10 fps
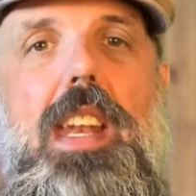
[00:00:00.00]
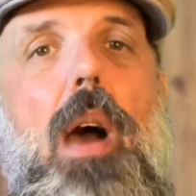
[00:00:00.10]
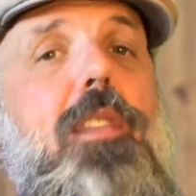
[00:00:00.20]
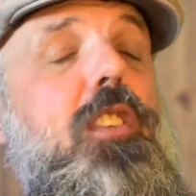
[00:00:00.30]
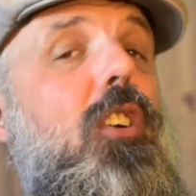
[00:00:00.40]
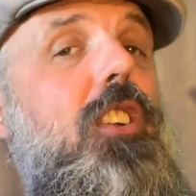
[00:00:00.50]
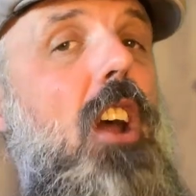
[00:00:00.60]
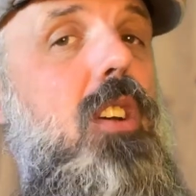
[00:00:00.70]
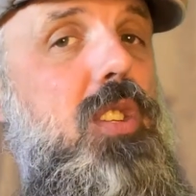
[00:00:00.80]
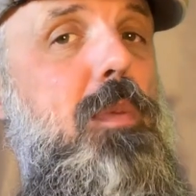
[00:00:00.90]
Now, if you're
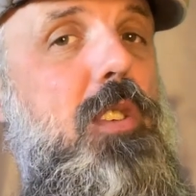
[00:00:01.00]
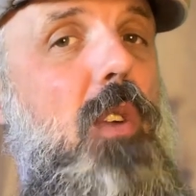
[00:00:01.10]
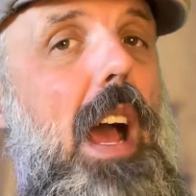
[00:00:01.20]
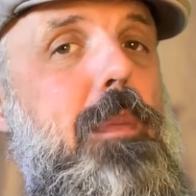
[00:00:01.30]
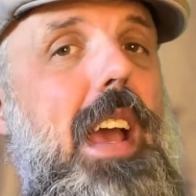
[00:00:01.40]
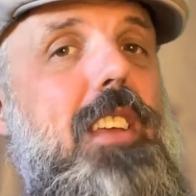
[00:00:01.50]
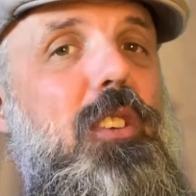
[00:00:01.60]
not subscribed yet,